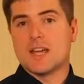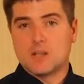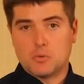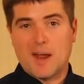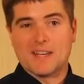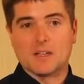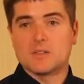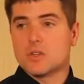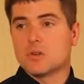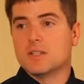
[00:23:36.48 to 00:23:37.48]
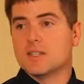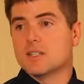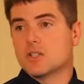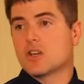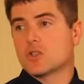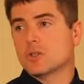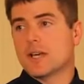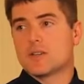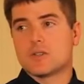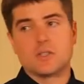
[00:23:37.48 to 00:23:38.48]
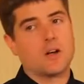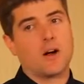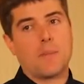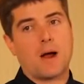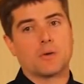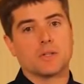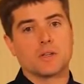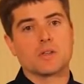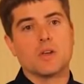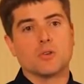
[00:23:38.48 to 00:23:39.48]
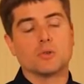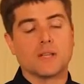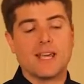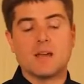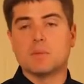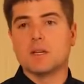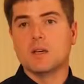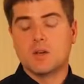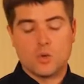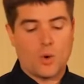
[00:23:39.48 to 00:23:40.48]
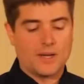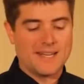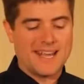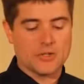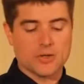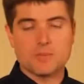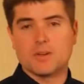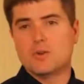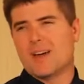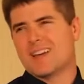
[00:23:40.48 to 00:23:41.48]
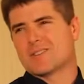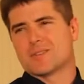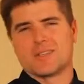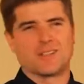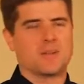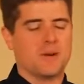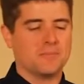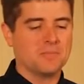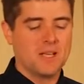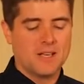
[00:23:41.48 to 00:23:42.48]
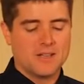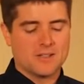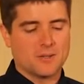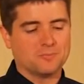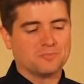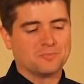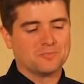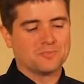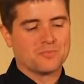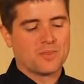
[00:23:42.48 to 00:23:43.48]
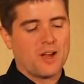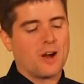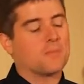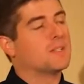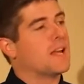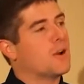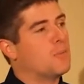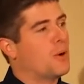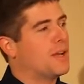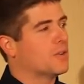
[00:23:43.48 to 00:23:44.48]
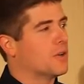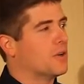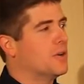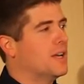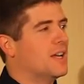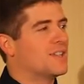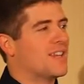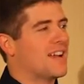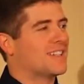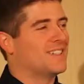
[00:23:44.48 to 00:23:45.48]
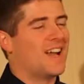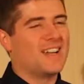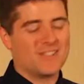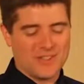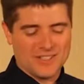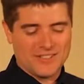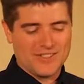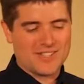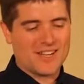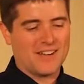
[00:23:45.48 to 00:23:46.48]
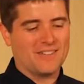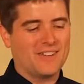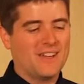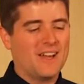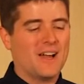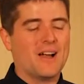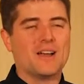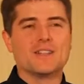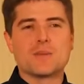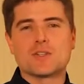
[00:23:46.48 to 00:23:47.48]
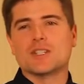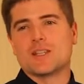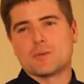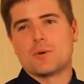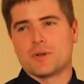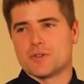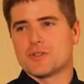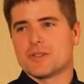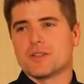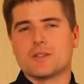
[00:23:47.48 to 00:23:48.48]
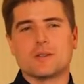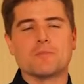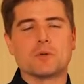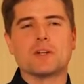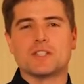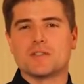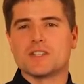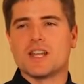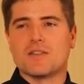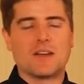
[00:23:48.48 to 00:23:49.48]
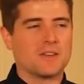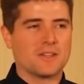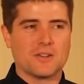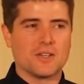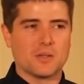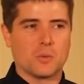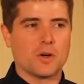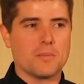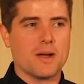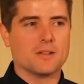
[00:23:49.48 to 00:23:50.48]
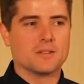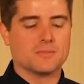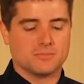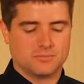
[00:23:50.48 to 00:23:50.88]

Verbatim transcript: that in a retina. So in these industrial lasers, these high power things, really can be quite dangerous. But who has those things? Come on. So our take home point here, though, is that light's relatively safe. Uh, and especially laser pointers, they're relatively safe. I don't think they're anything to worry about.